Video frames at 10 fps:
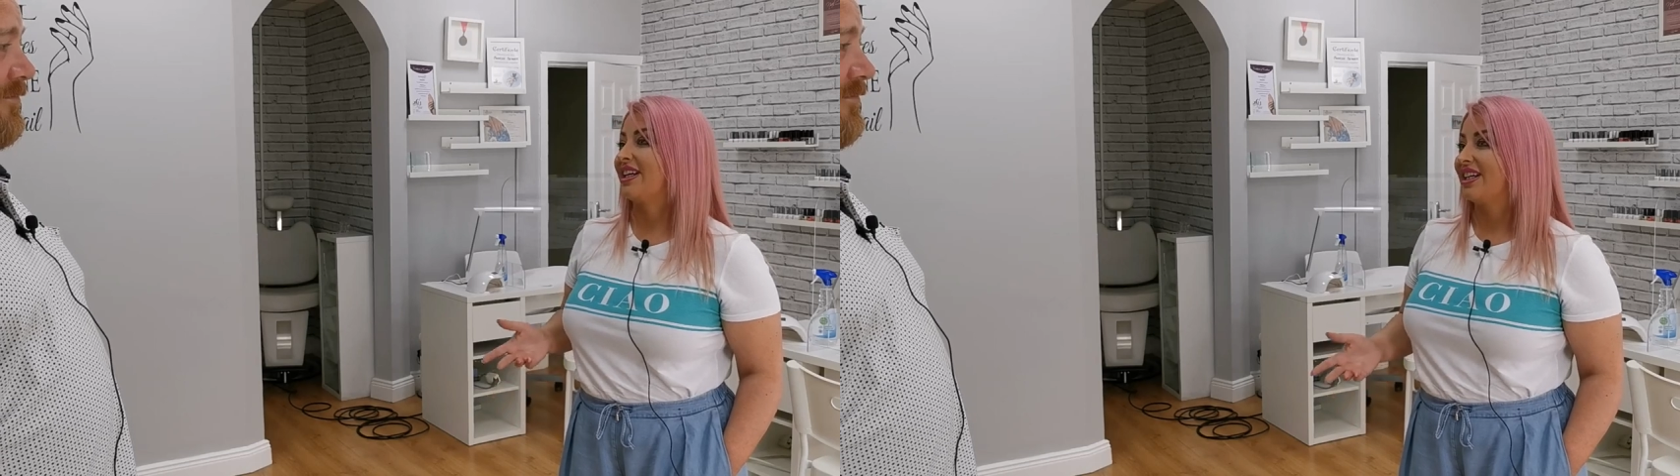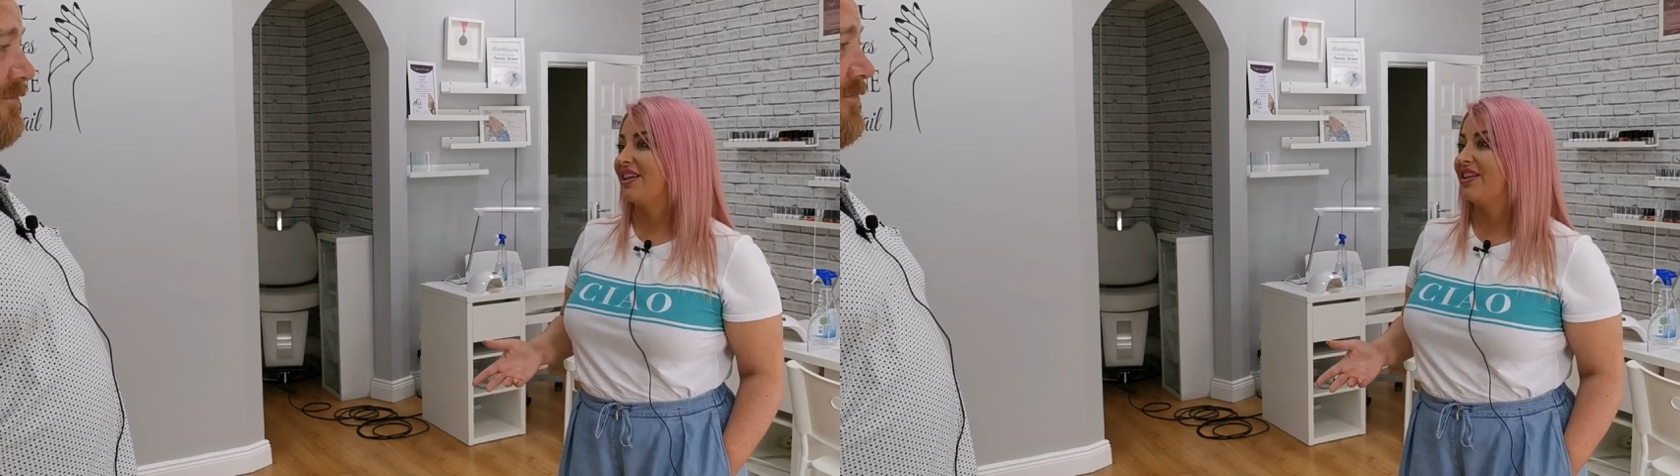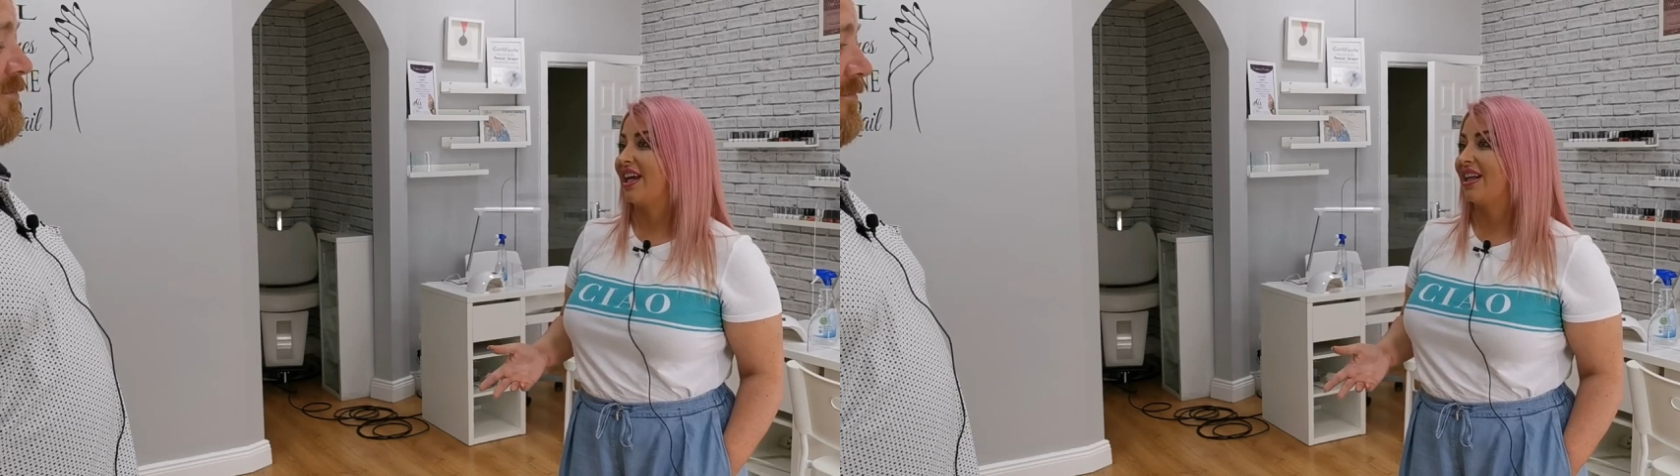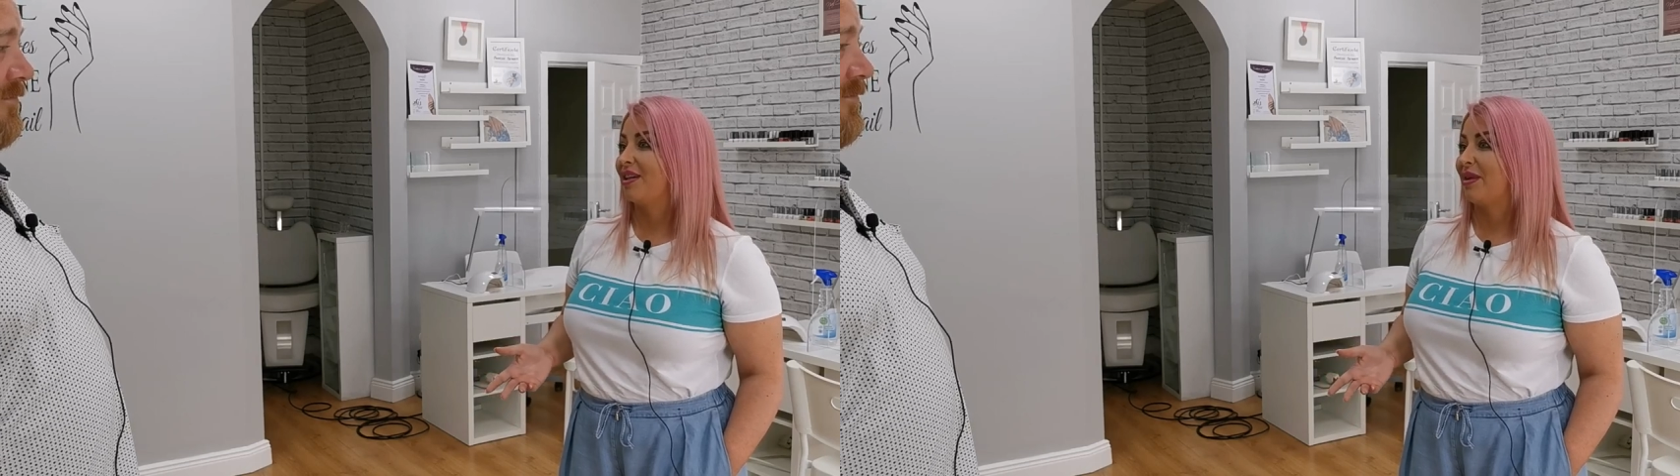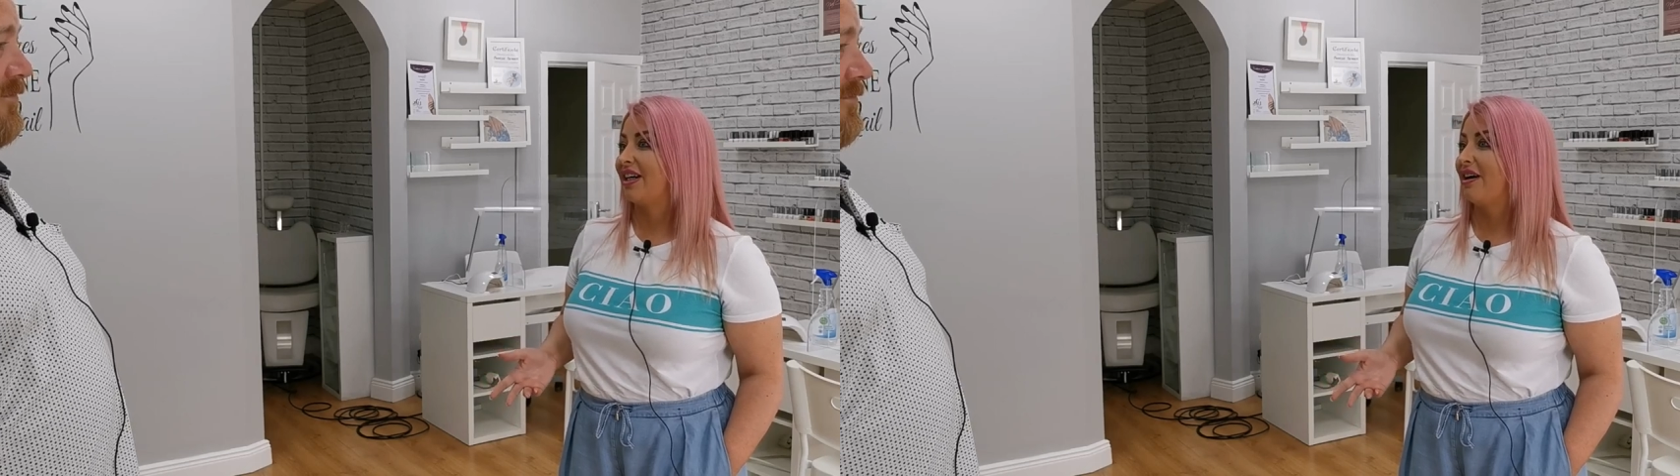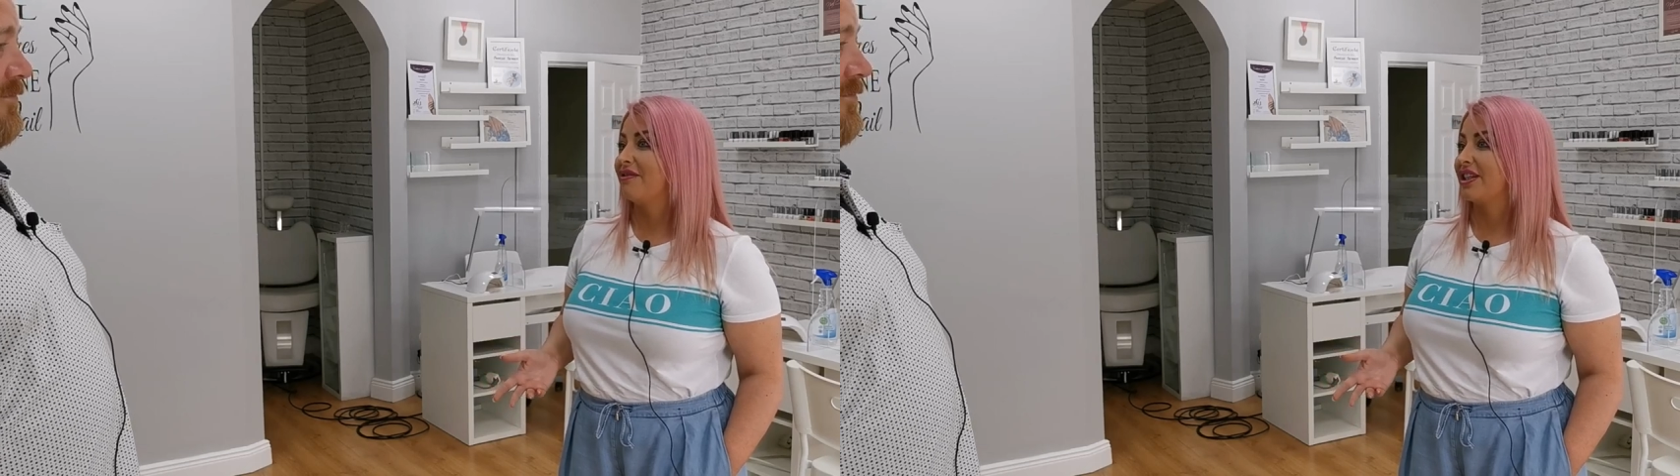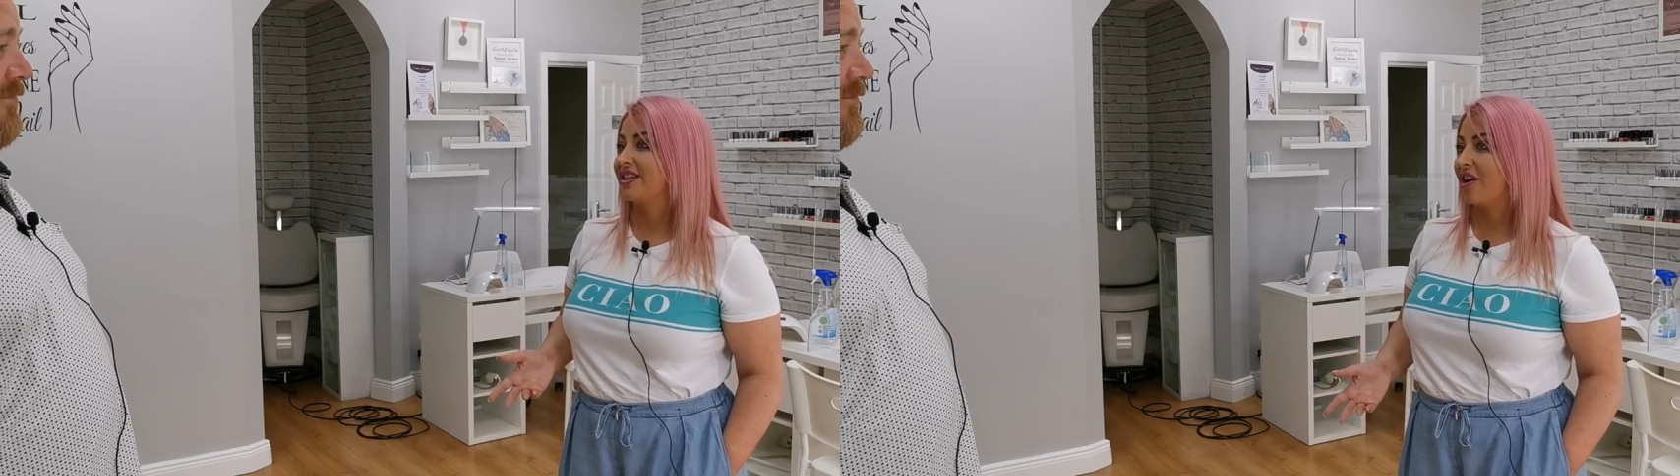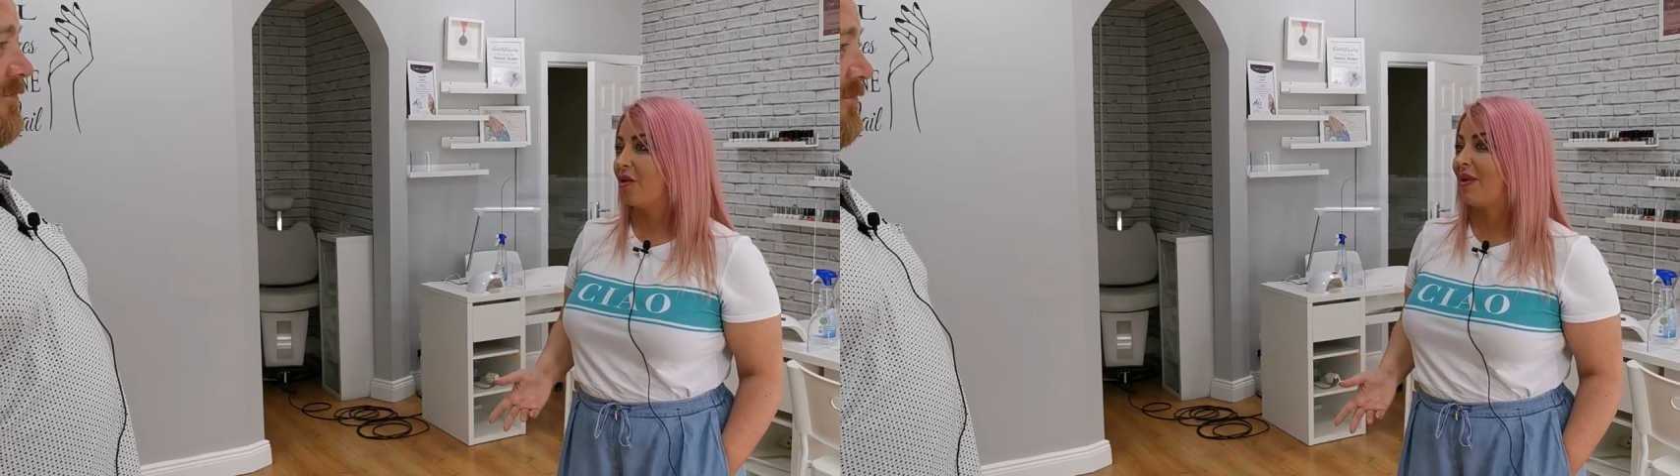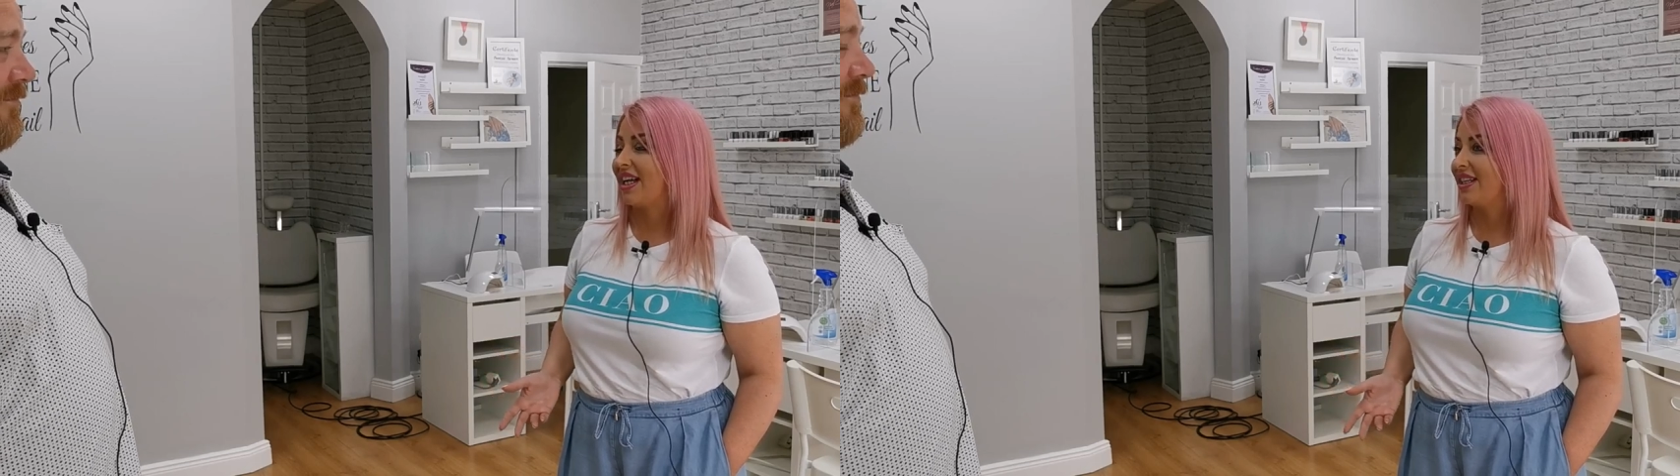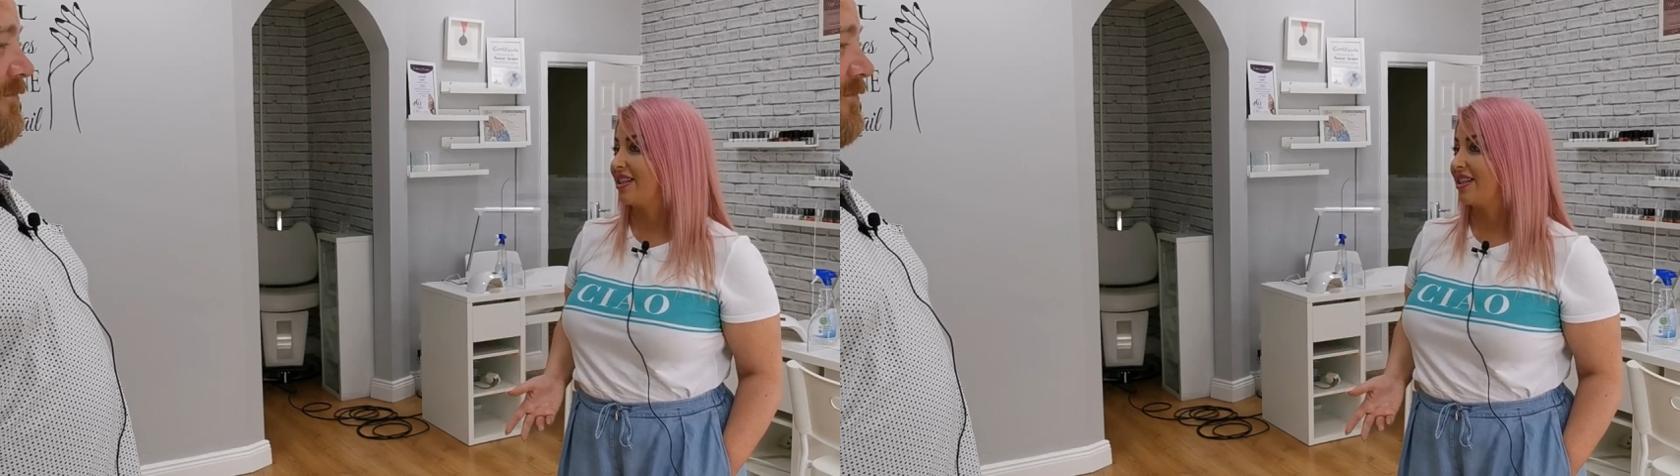and it'll give you that little bit of confidence going back